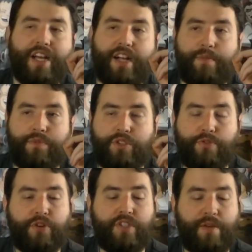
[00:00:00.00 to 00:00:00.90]
Um, so
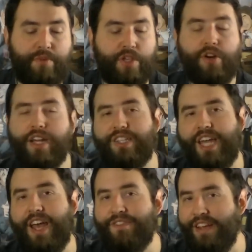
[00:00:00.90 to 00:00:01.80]
for example, you don't actually
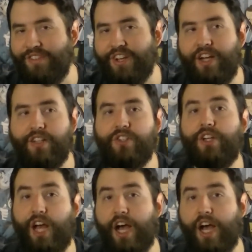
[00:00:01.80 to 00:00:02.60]
have to have the console